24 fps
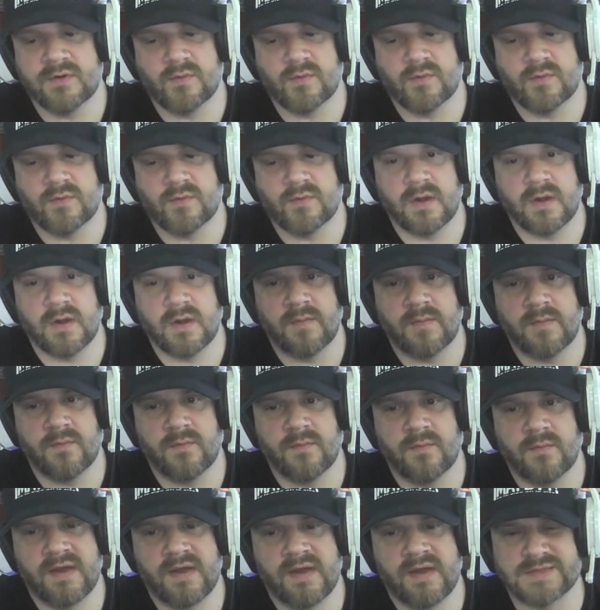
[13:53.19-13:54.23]
we have a
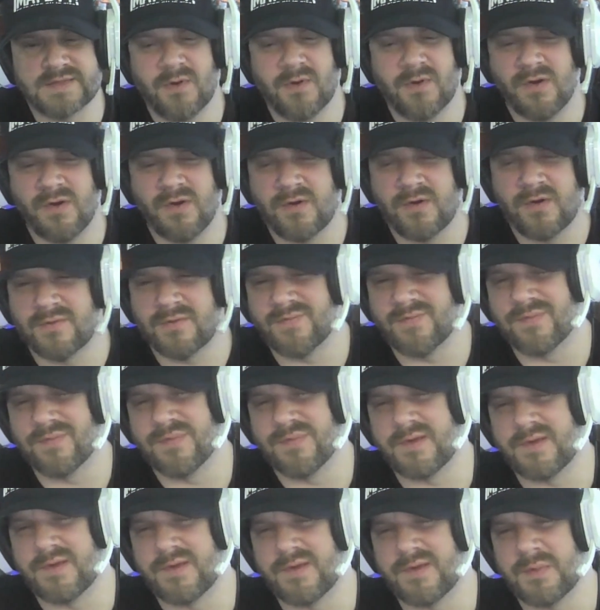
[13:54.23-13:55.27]
small
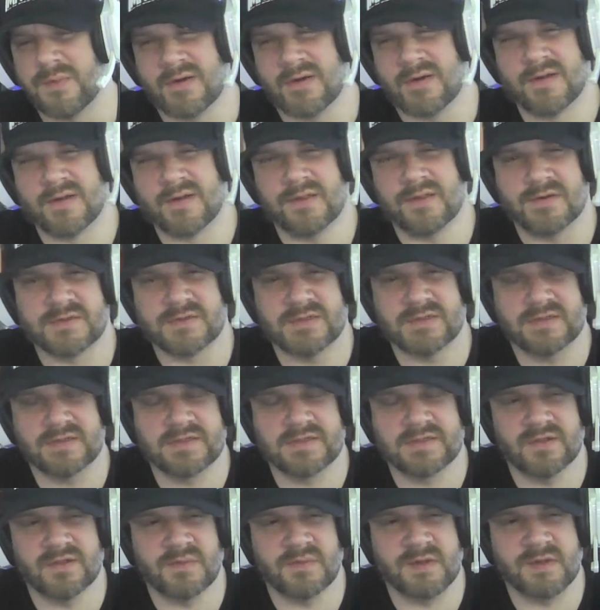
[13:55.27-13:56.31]
community though, so it's a little bit
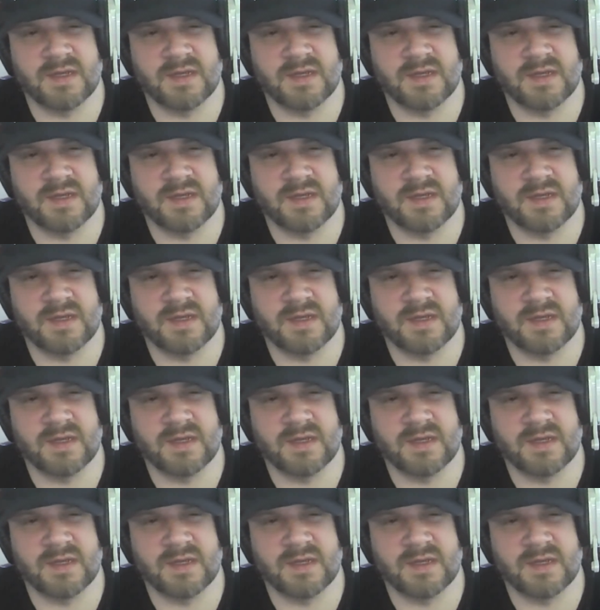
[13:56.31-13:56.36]
easier.